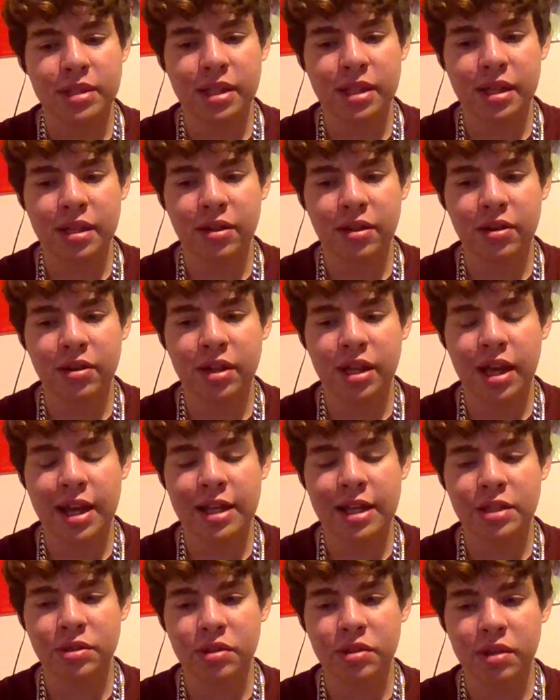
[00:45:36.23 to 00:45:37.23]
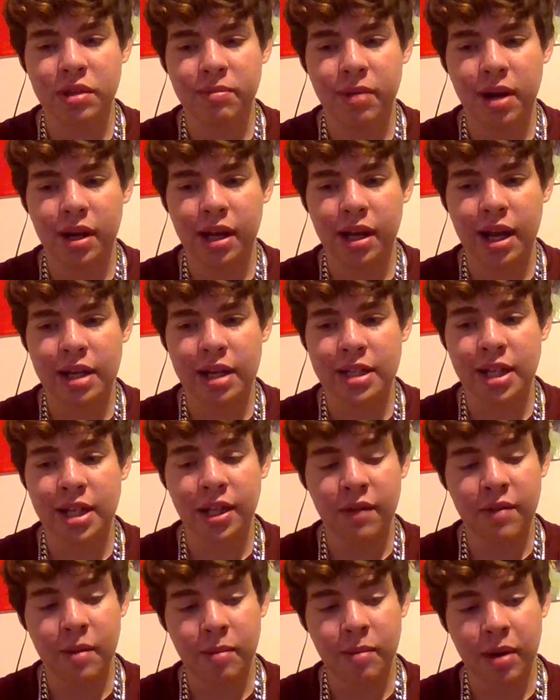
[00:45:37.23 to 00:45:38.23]
Like look at the H3 podcast. I
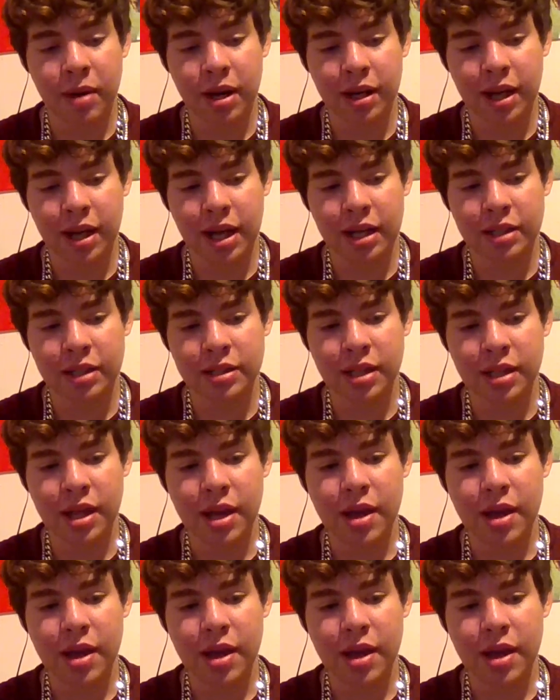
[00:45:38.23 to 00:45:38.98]
love that podcast,